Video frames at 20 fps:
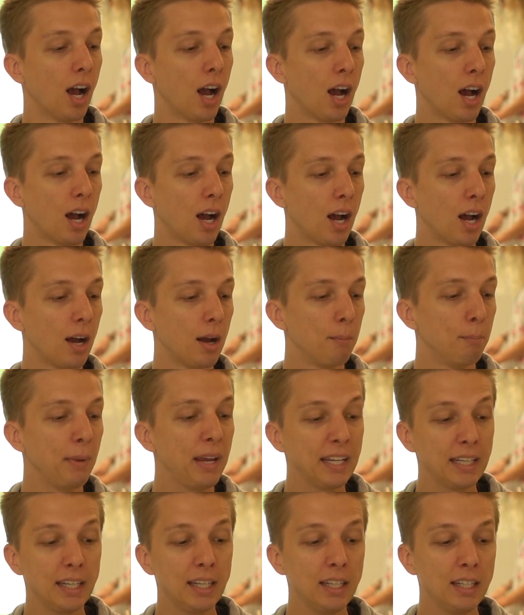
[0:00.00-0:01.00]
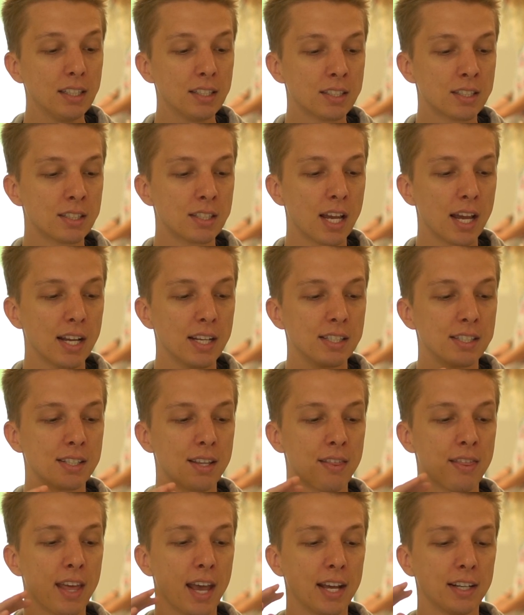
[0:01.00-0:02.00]
Meiki
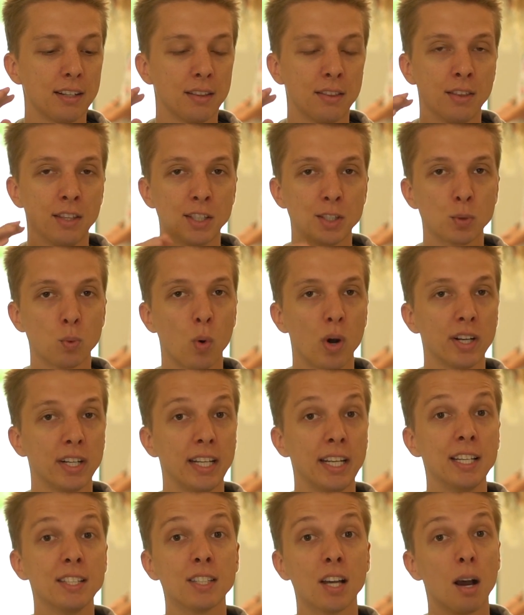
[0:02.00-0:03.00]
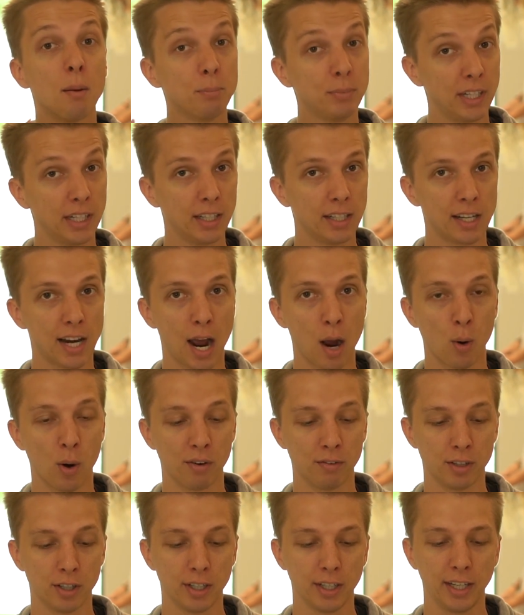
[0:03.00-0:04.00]
says that this one is updated,
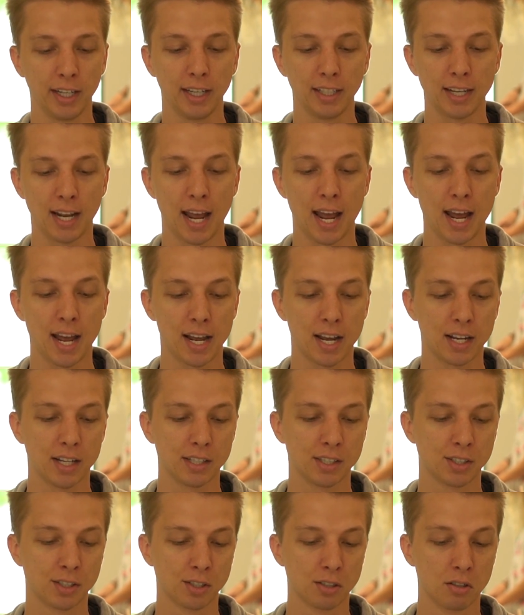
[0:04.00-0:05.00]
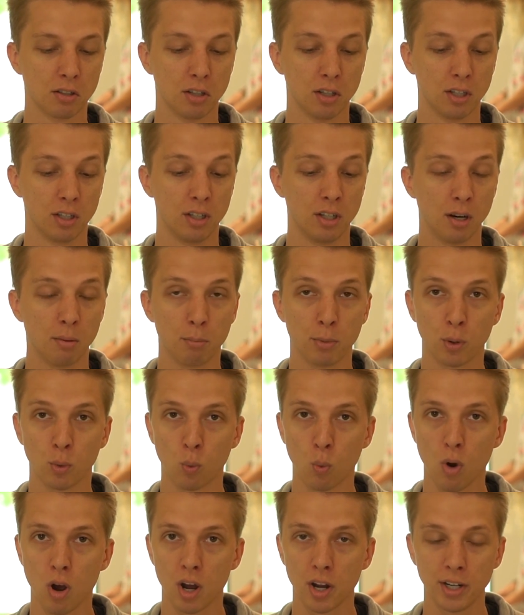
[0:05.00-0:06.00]
however. It has, number
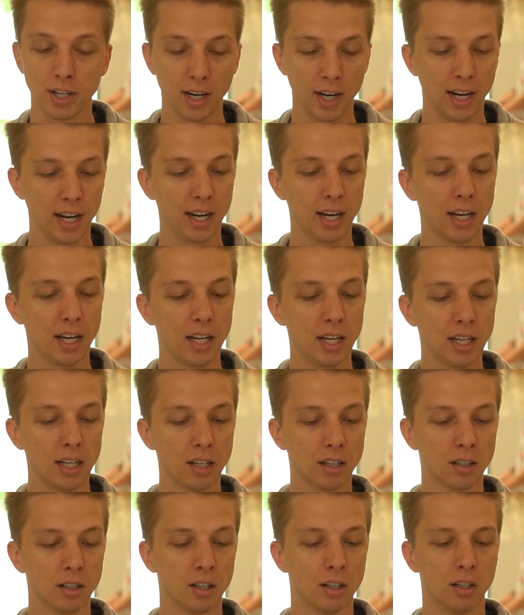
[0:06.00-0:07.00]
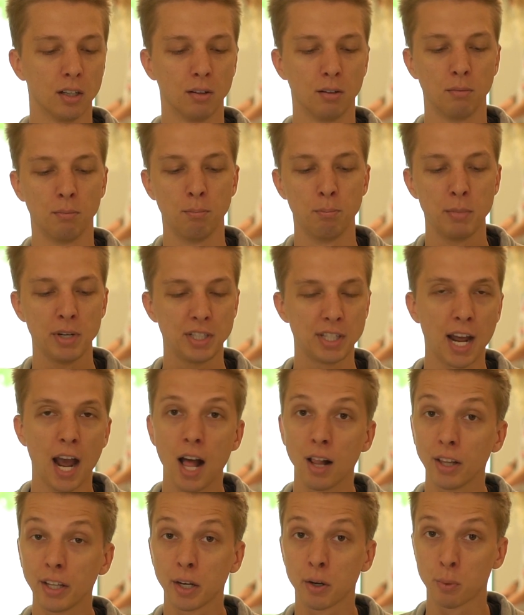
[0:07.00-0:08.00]
one, a
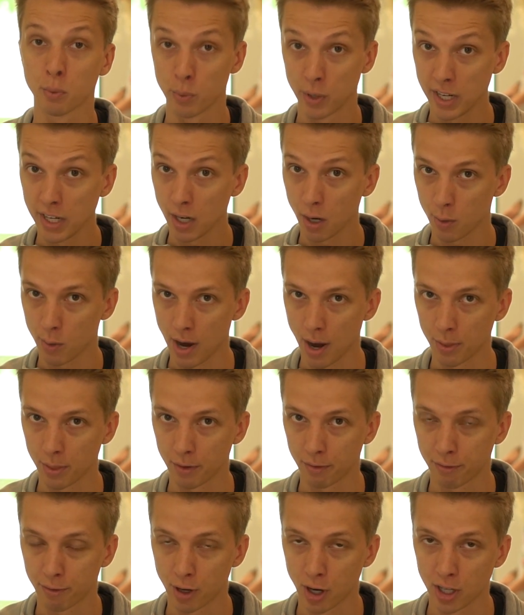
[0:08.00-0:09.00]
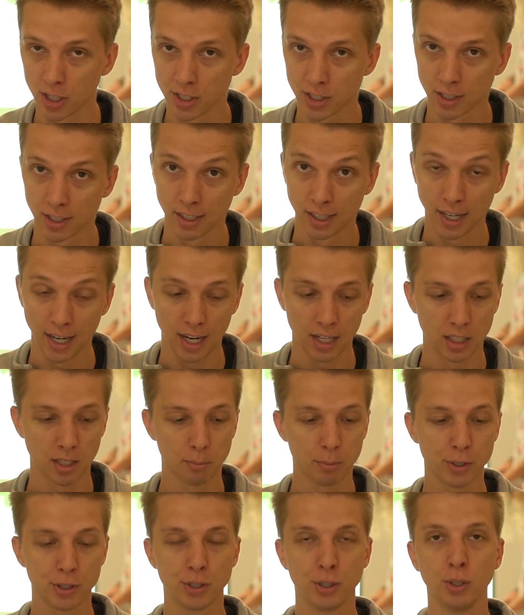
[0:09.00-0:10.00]
metallic ring around the front, and
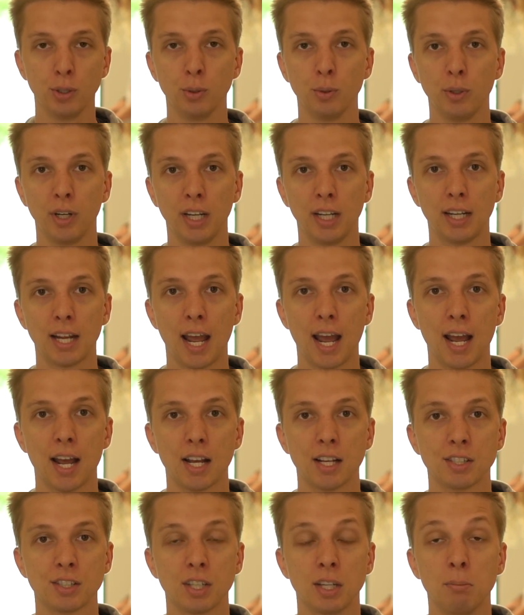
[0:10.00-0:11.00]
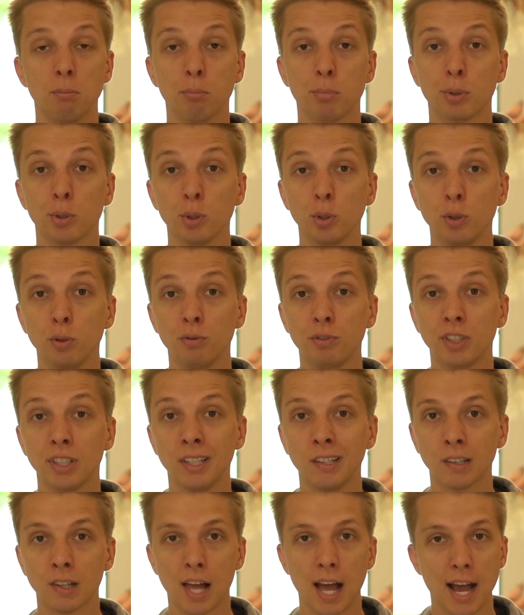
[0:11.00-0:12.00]
number two, it has
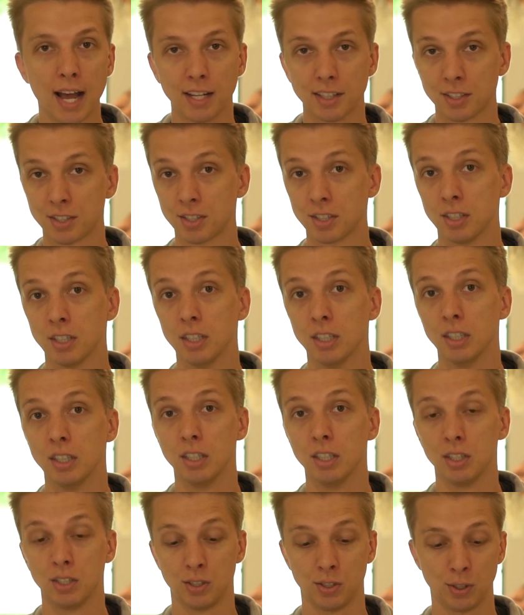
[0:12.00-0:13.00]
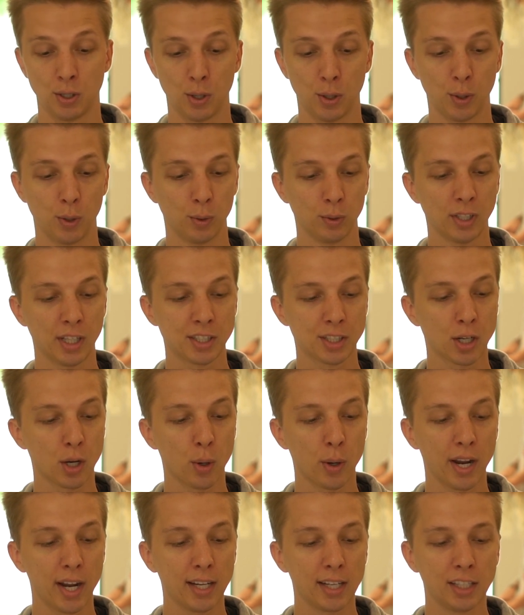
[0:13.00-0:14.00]
improved glass. So let's
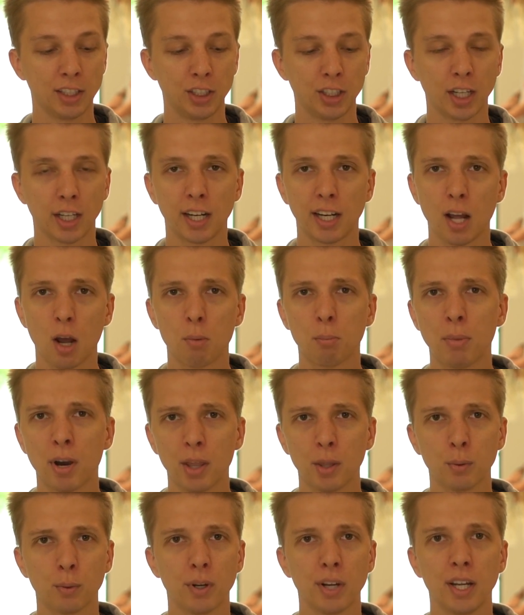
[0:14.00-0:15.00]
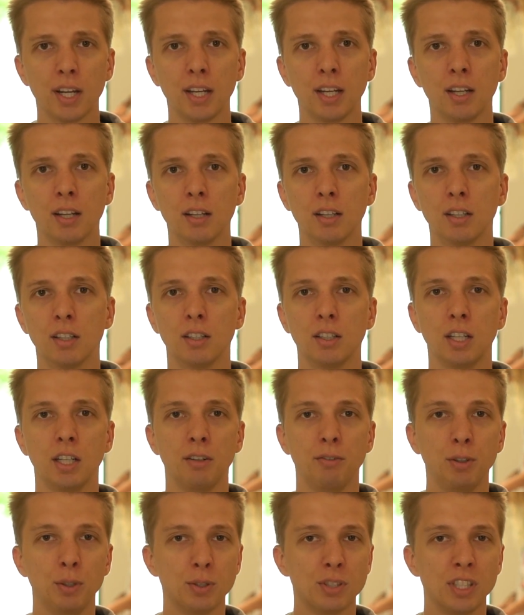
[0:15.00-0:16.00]
go ahead and check it out. By the way,
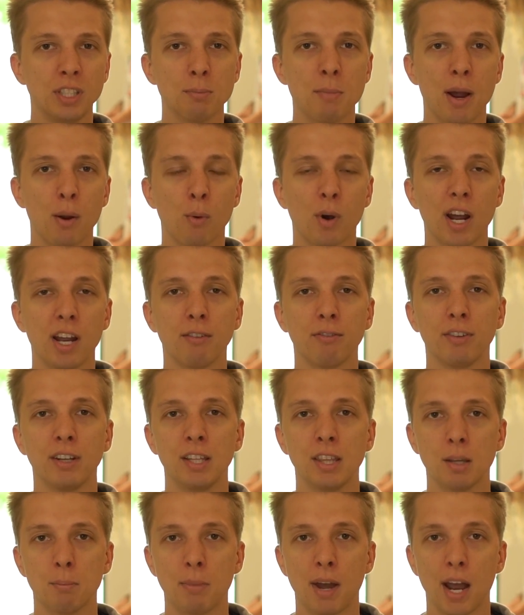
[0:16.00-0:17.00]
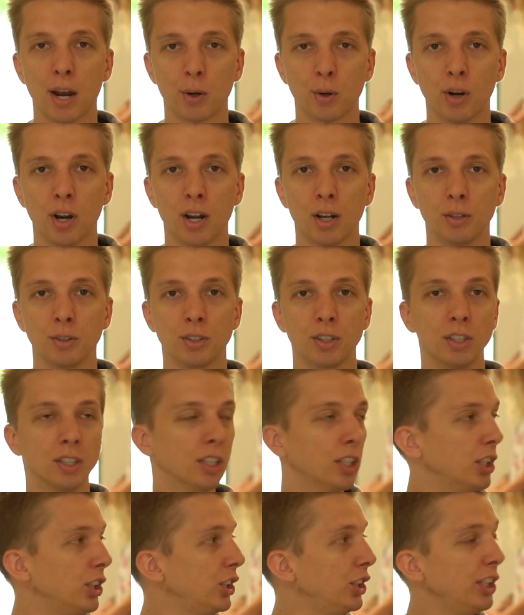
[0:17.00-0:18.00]
if you see my wife in the background,
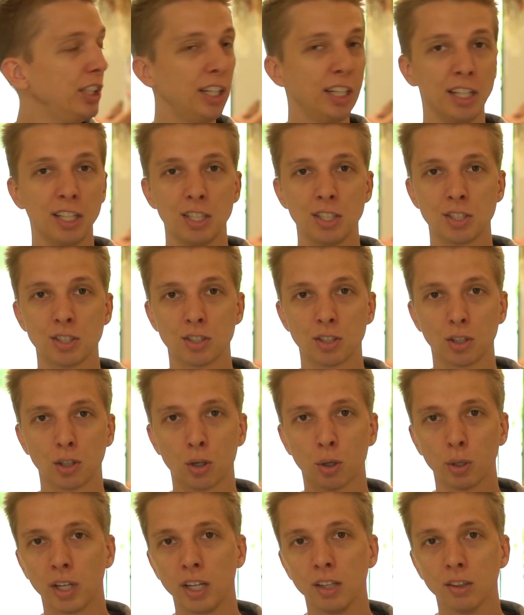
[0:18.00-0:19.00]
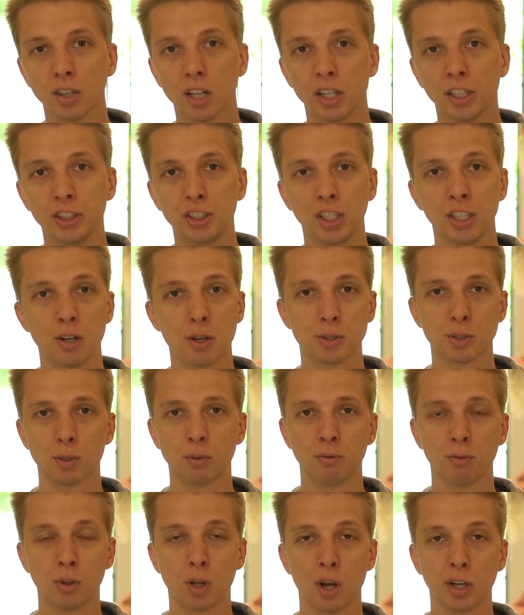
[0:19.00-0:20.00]
she is cooking lunch and
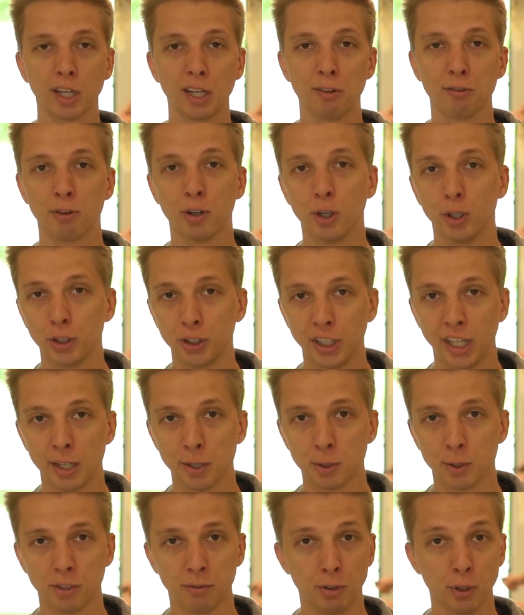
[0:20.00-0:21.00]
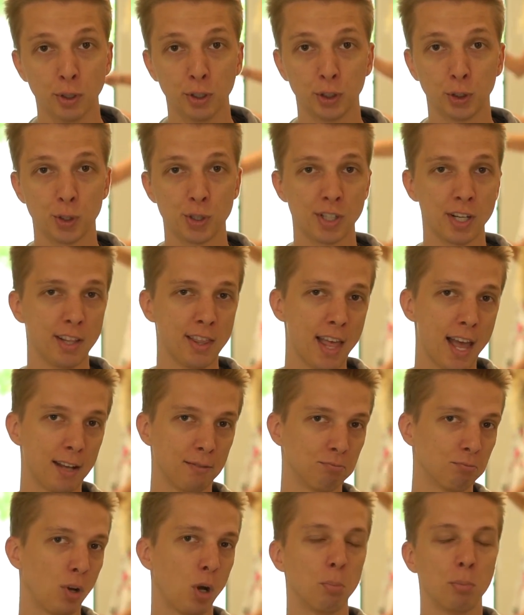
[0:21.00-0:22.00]
also vlogging for her channel. If you're interested in
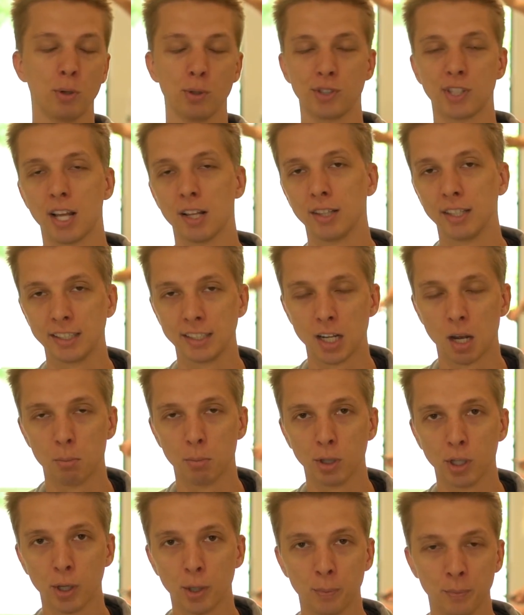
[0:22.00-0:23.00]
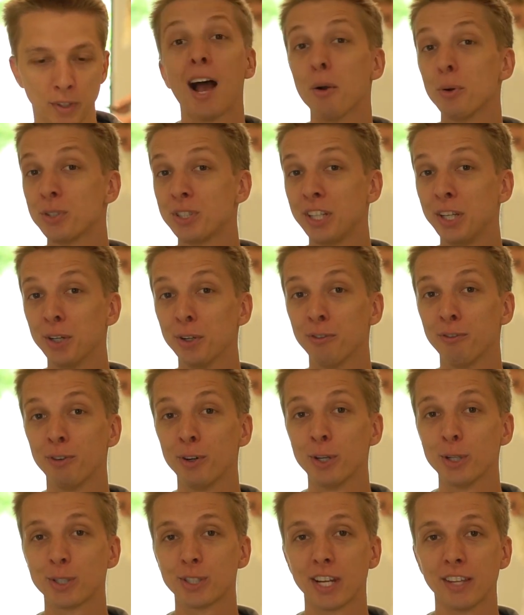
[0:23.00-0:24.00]
that, I'll post that link down below. I was here
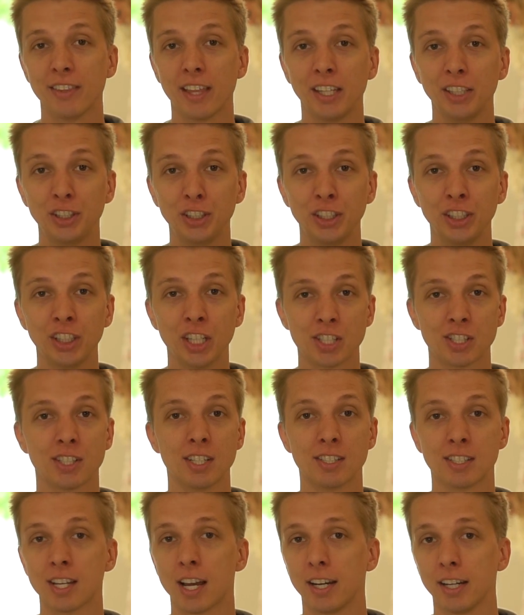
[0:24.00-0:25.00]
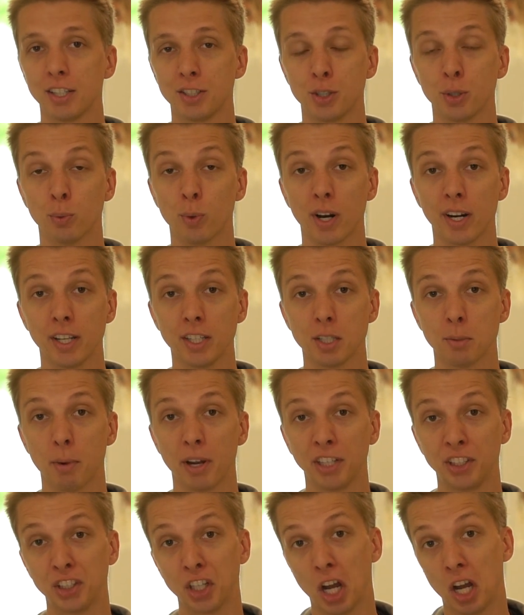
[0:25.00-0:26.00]
first and then she just decided to run into
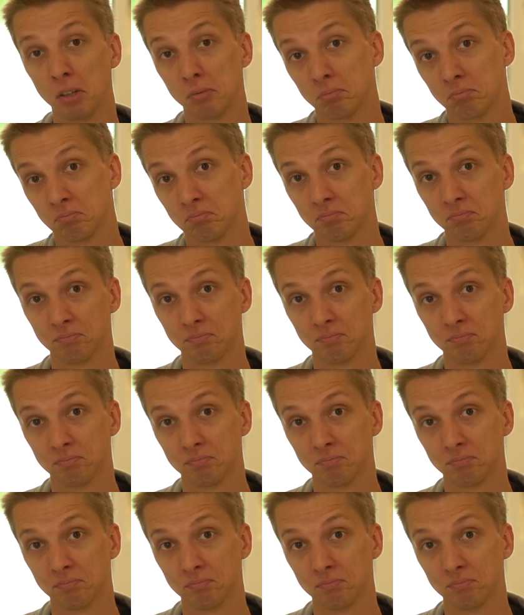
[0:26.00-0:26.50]
my shot.